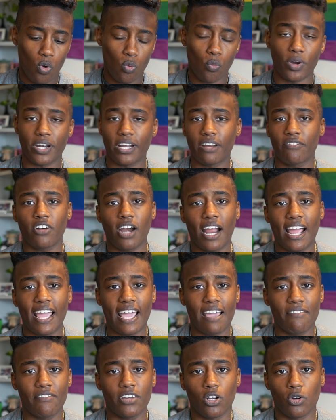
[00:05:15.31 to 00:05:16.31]
Whenever I
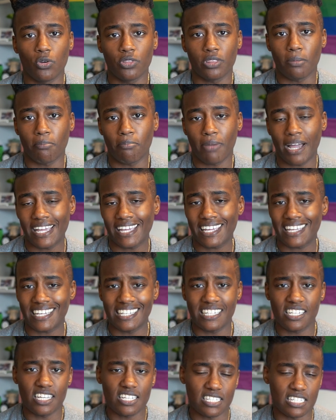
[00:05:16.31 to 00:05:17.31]
have it on the bike,
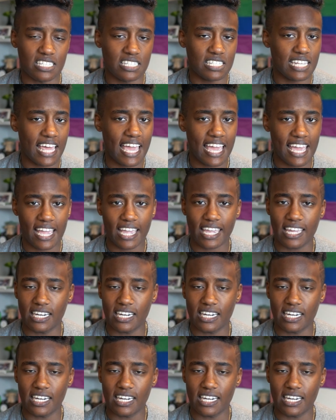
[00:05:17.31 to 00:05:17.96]
it doesn't sag